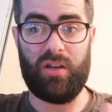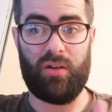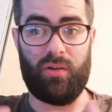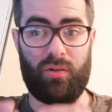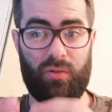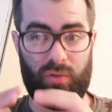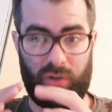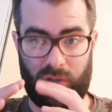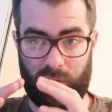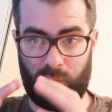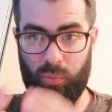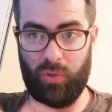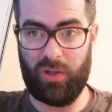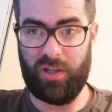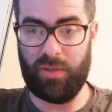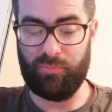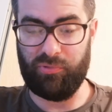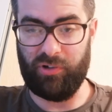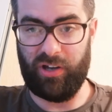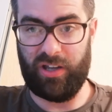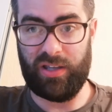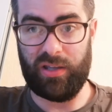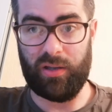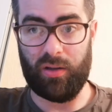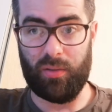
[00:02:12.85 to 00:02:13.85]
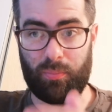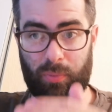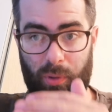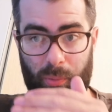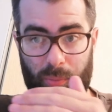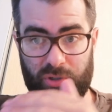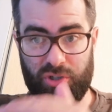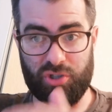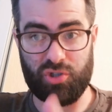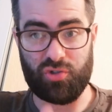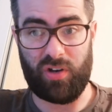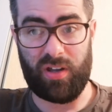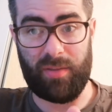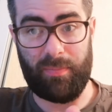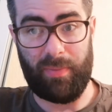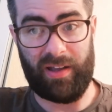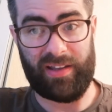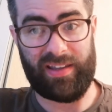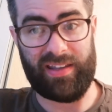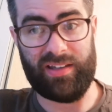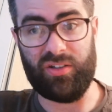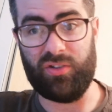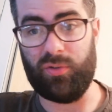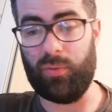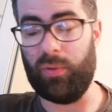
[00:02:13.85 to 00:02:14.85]
We've got a week break, but we're straight
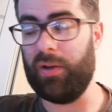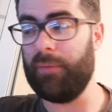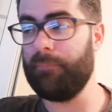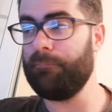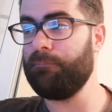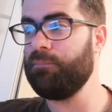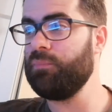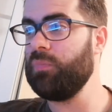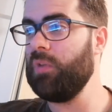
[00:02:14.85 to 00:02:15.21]
back into it.